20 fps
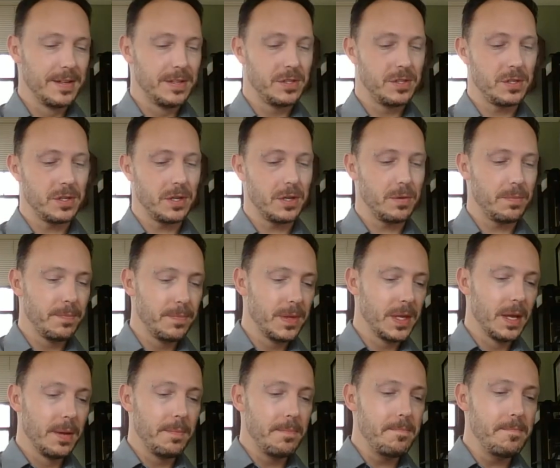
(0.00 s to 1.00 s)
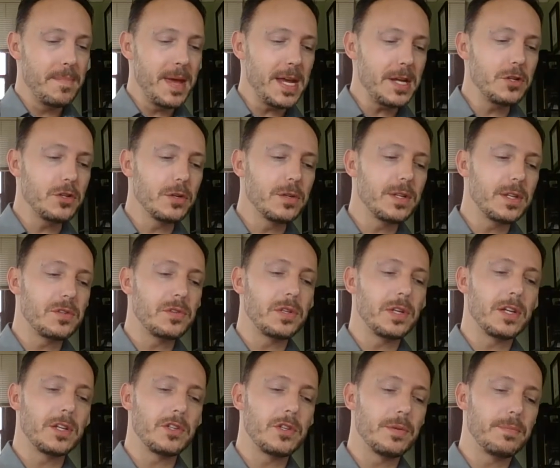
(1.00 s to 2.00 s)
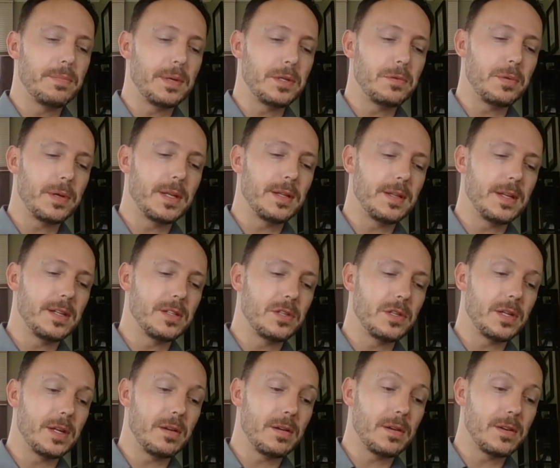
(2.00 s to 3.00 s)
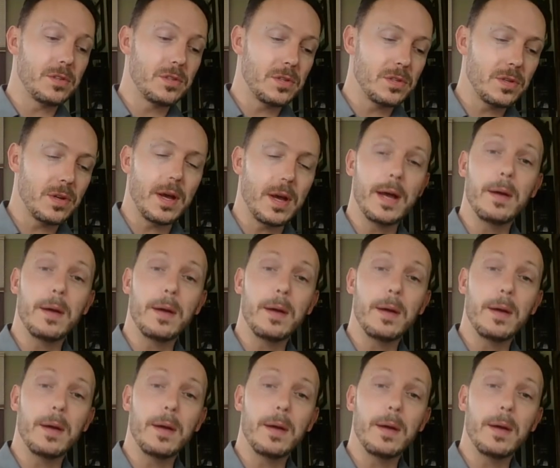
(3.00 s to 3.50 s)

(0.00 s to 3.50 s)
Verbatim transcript: So major distinction between these theorists,